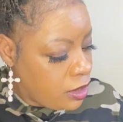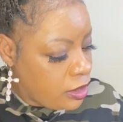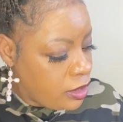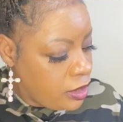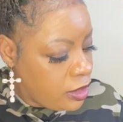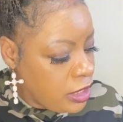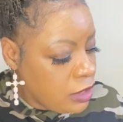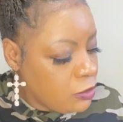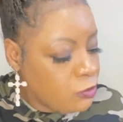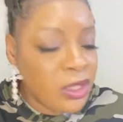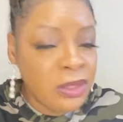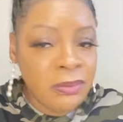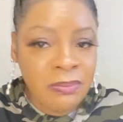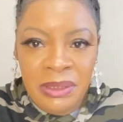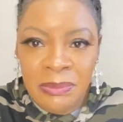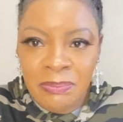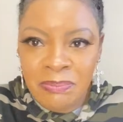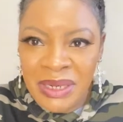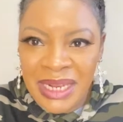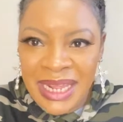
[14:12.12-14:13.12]
he will
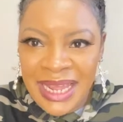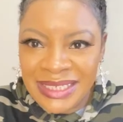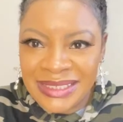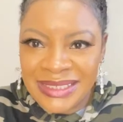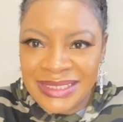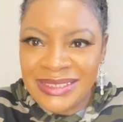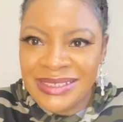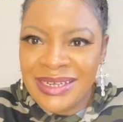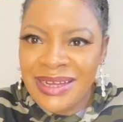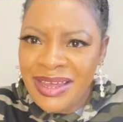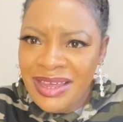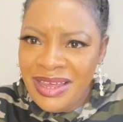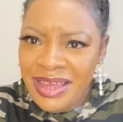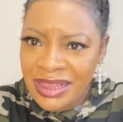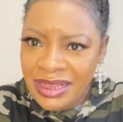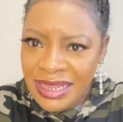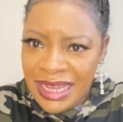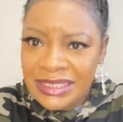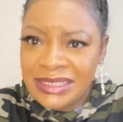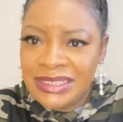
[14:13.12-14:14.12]
be blessed.
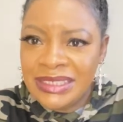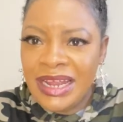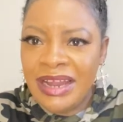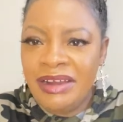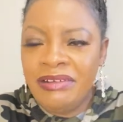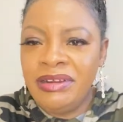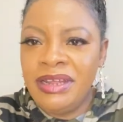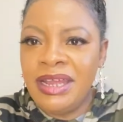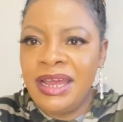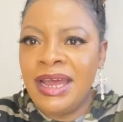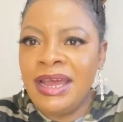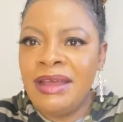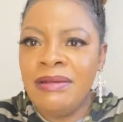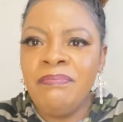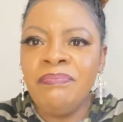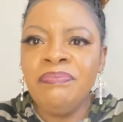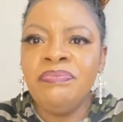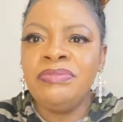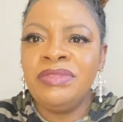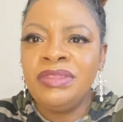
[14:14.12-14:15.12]
In that area,
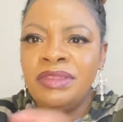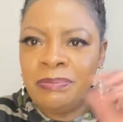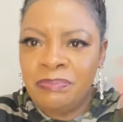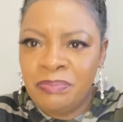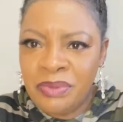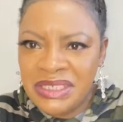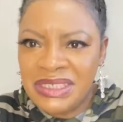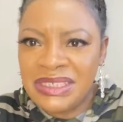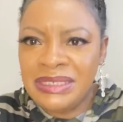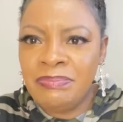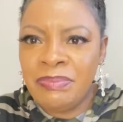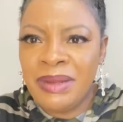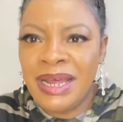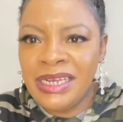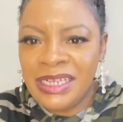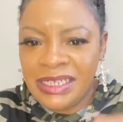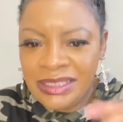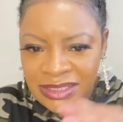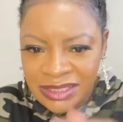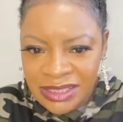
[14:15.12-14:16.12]
the
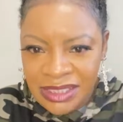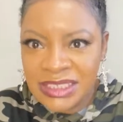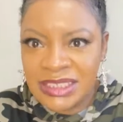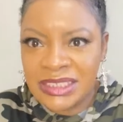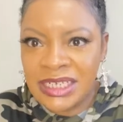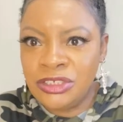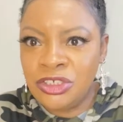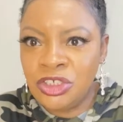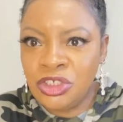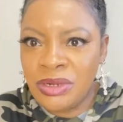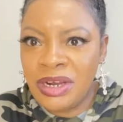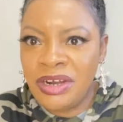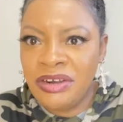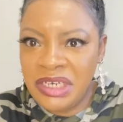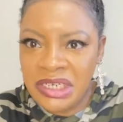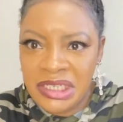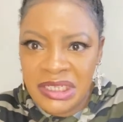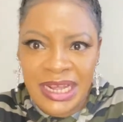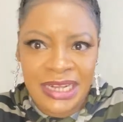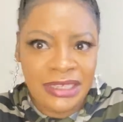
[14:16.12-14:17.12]
principality is
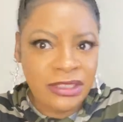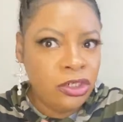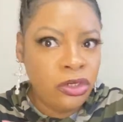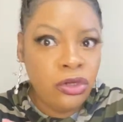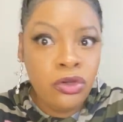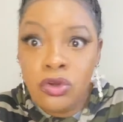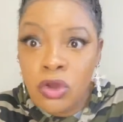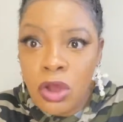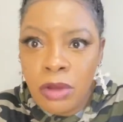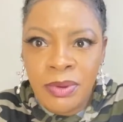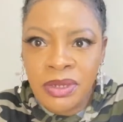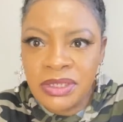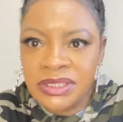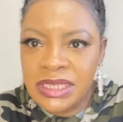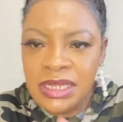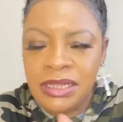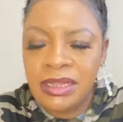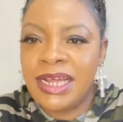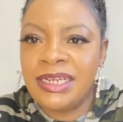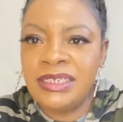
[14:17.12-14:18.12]
ensuring that
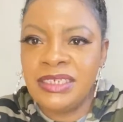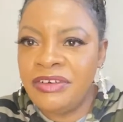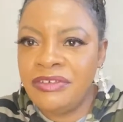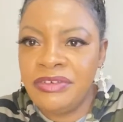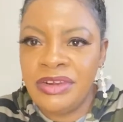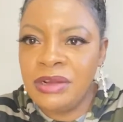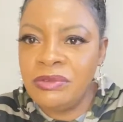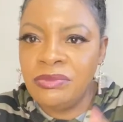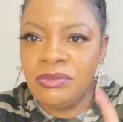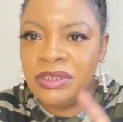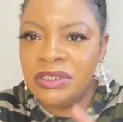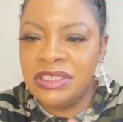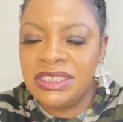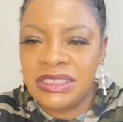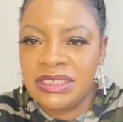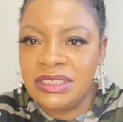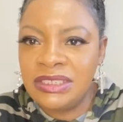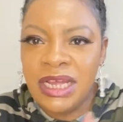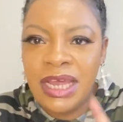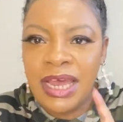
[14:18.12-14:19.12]
nobody in that area will
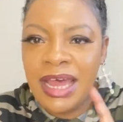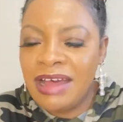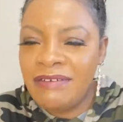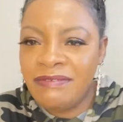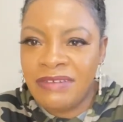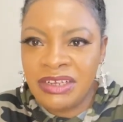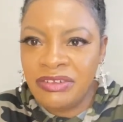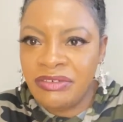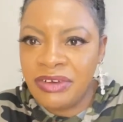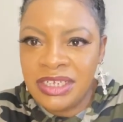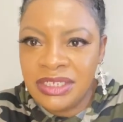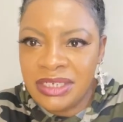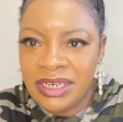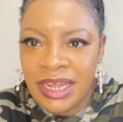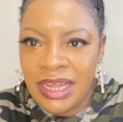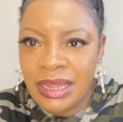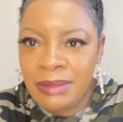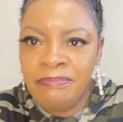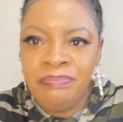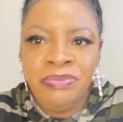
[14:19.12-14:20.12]
have a great
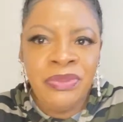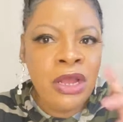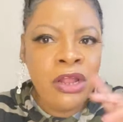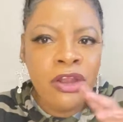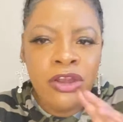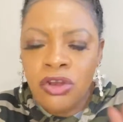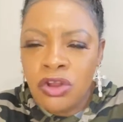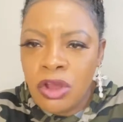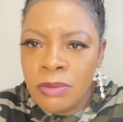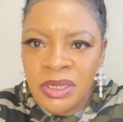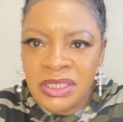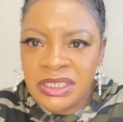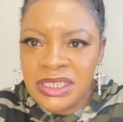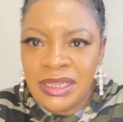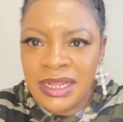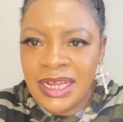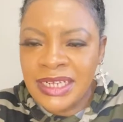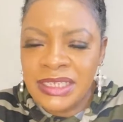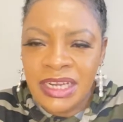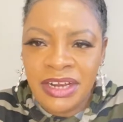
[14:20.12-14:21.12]
name. Nobody
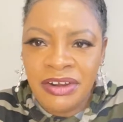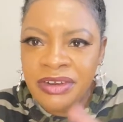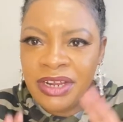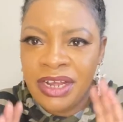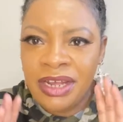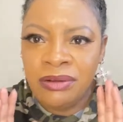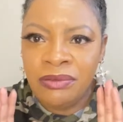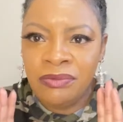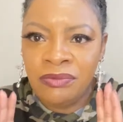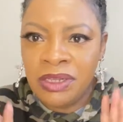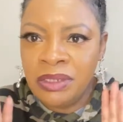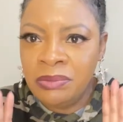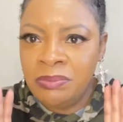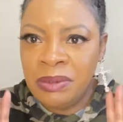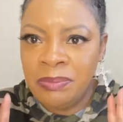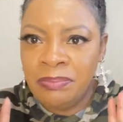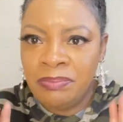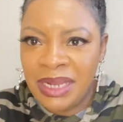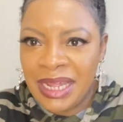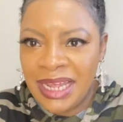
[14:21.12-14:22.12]
in that area will
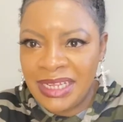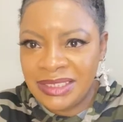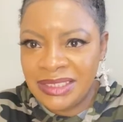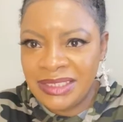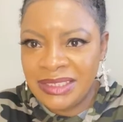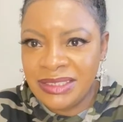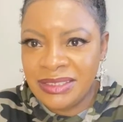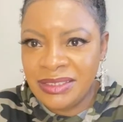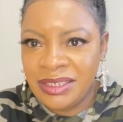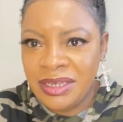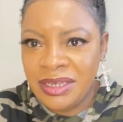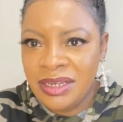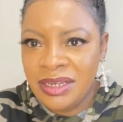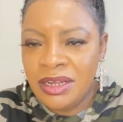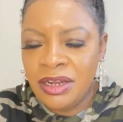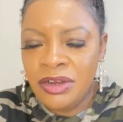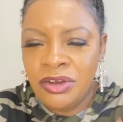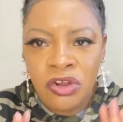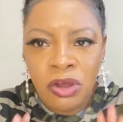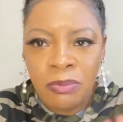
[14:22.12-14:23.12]
be blessed.
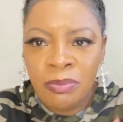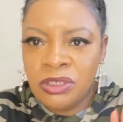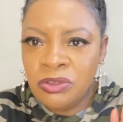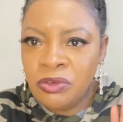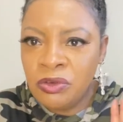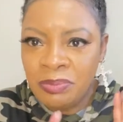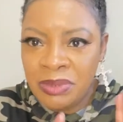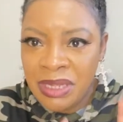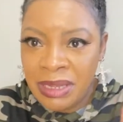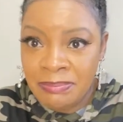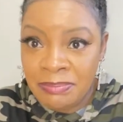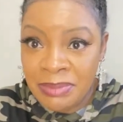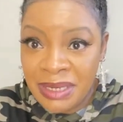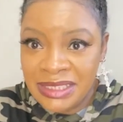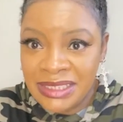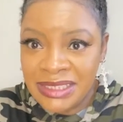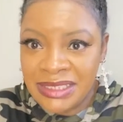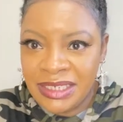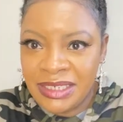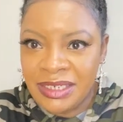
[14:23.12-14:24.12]
Nobody will be a
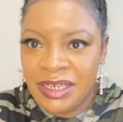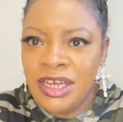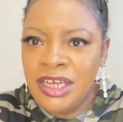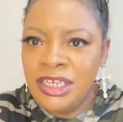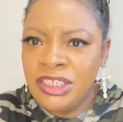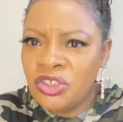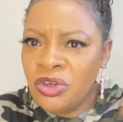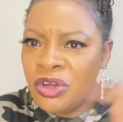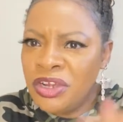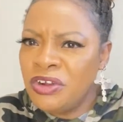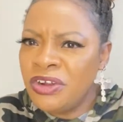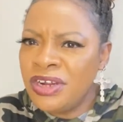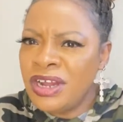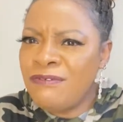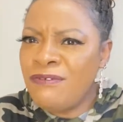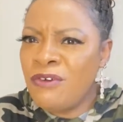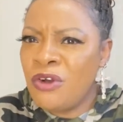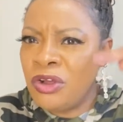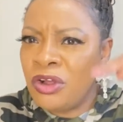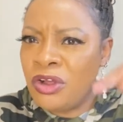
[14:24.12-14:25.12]
blessing. So in order
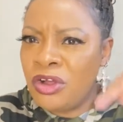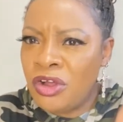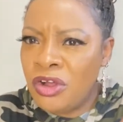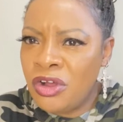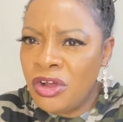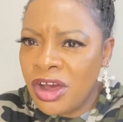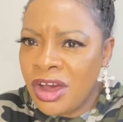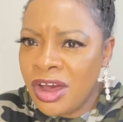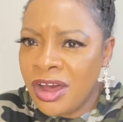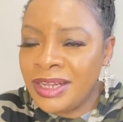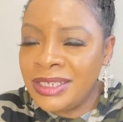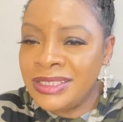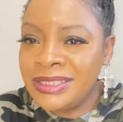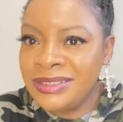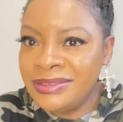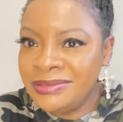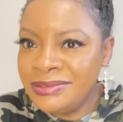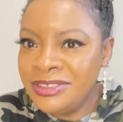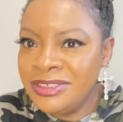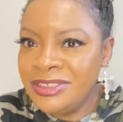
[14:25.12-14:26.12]
for God
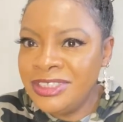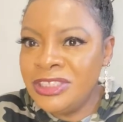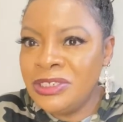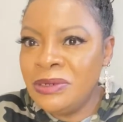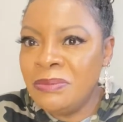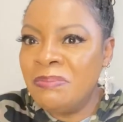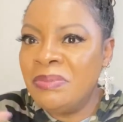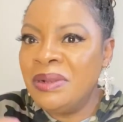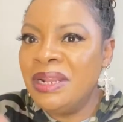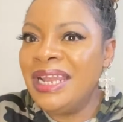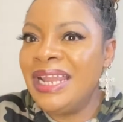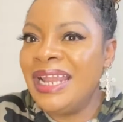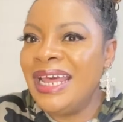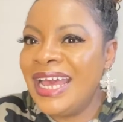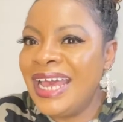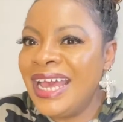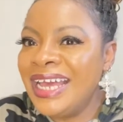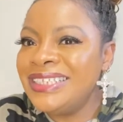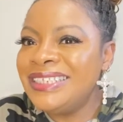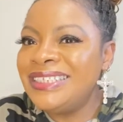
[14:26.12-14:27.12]
to
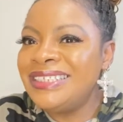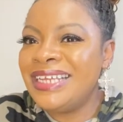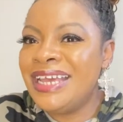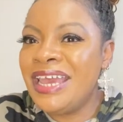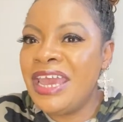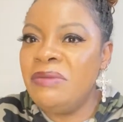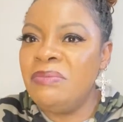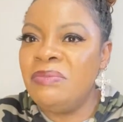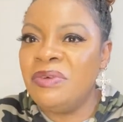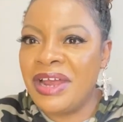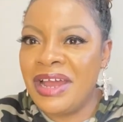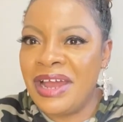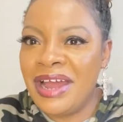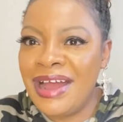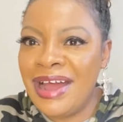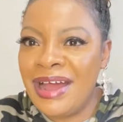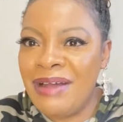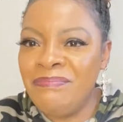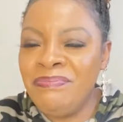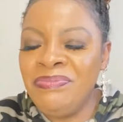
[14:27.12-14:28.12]
bless
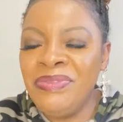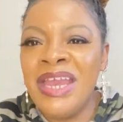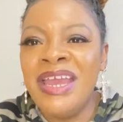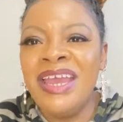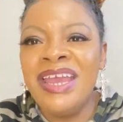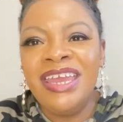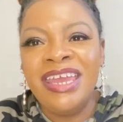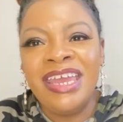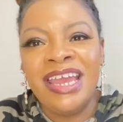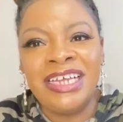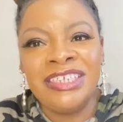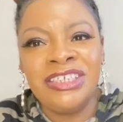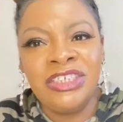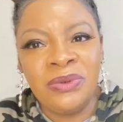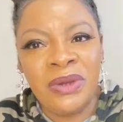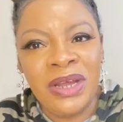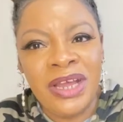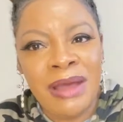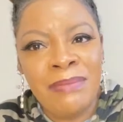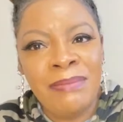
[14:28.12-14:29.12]
Abraham, he has to
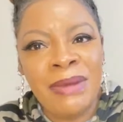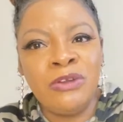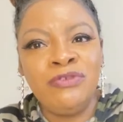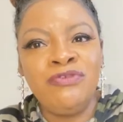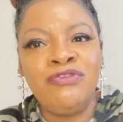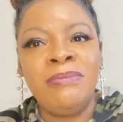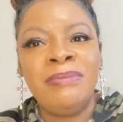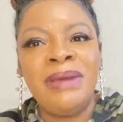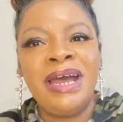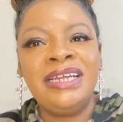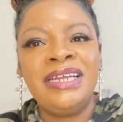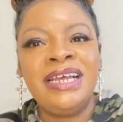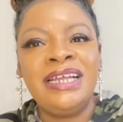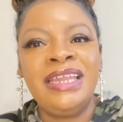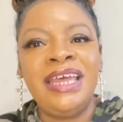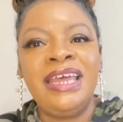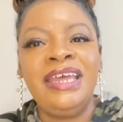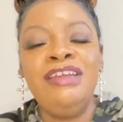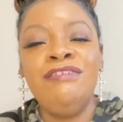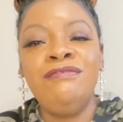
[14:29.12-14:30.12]
come out from under
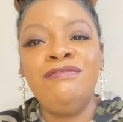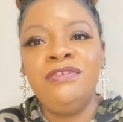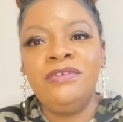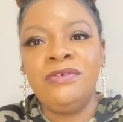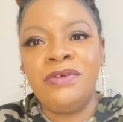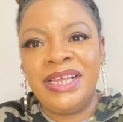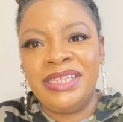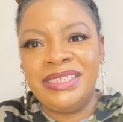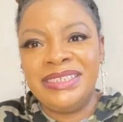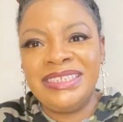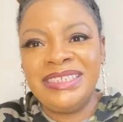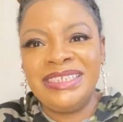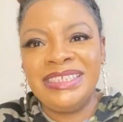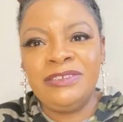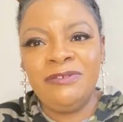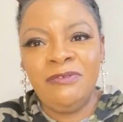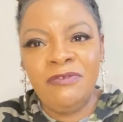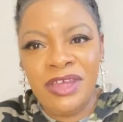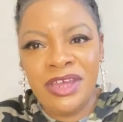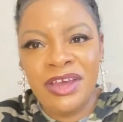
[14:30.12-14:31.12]
the influence,
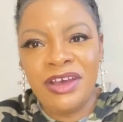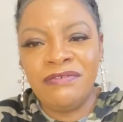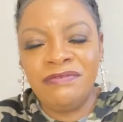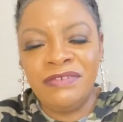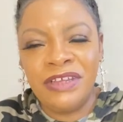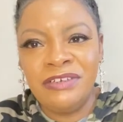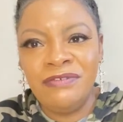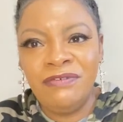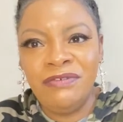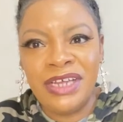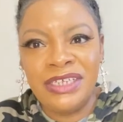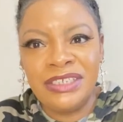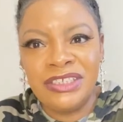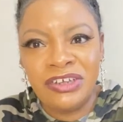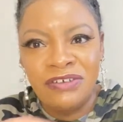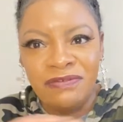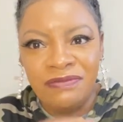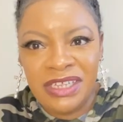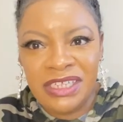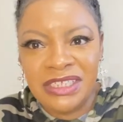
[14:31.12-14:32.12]
sphere of influence
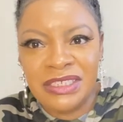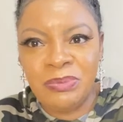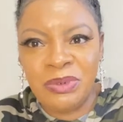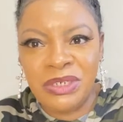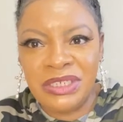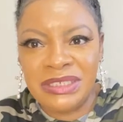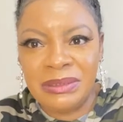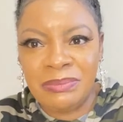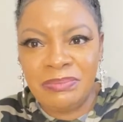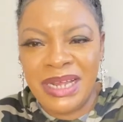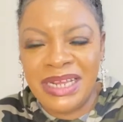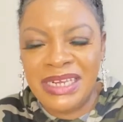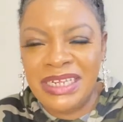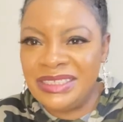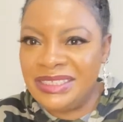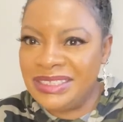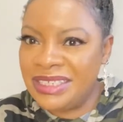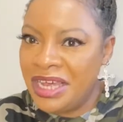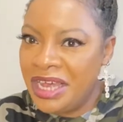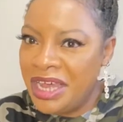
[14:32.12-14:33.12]
of this
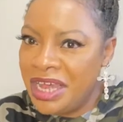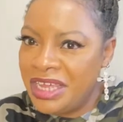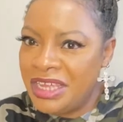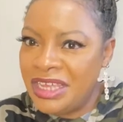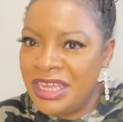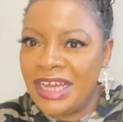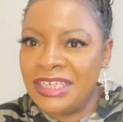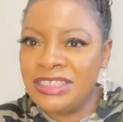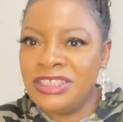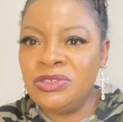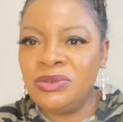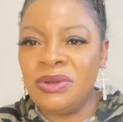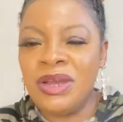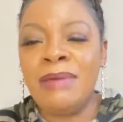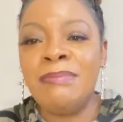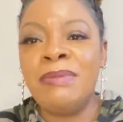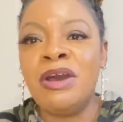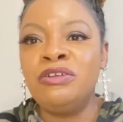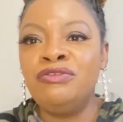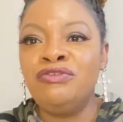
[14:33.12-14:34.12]
principality. He has to
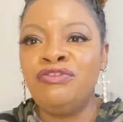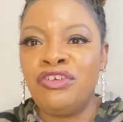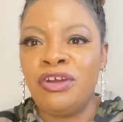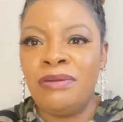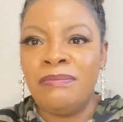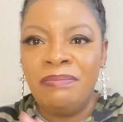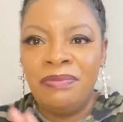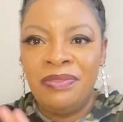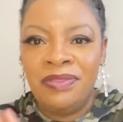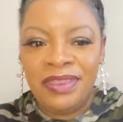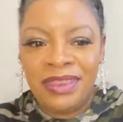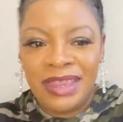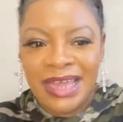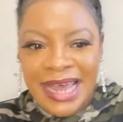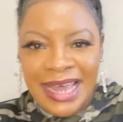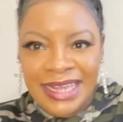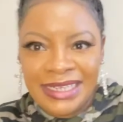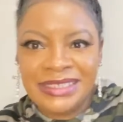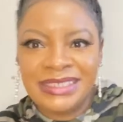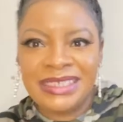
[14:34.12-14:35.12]
come out from
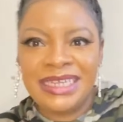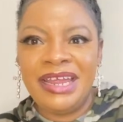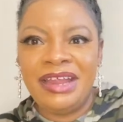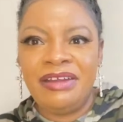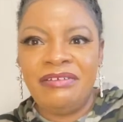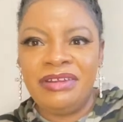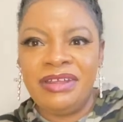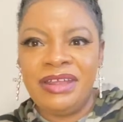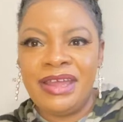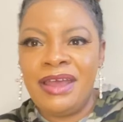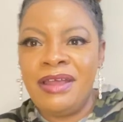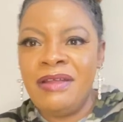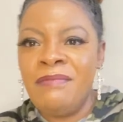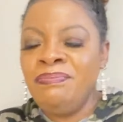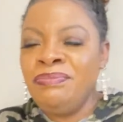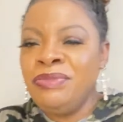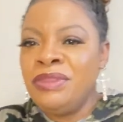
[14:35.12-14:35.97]
that area,